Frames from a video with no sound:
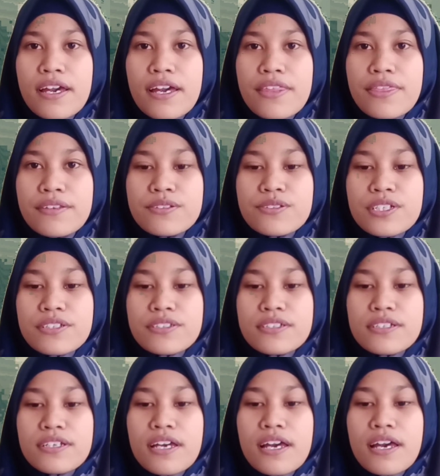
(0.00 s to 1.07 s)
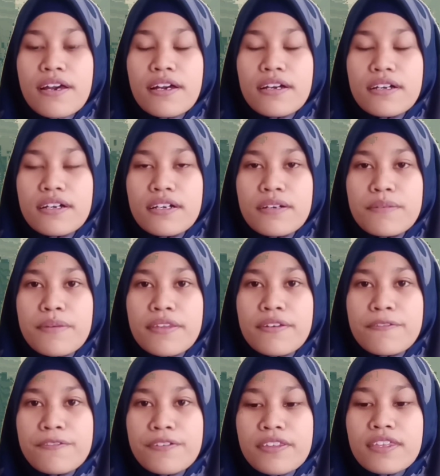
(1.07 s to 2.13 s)
and the sixth
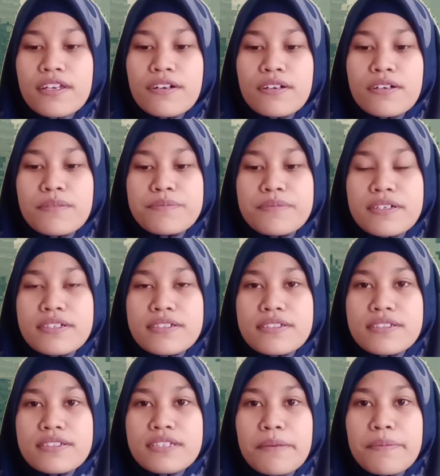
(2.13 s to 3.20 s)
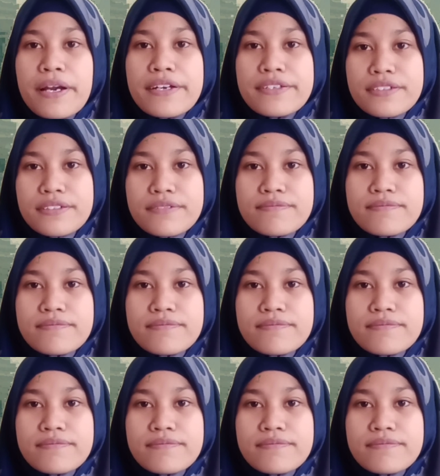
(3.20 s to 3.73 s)
benefit of Java acid.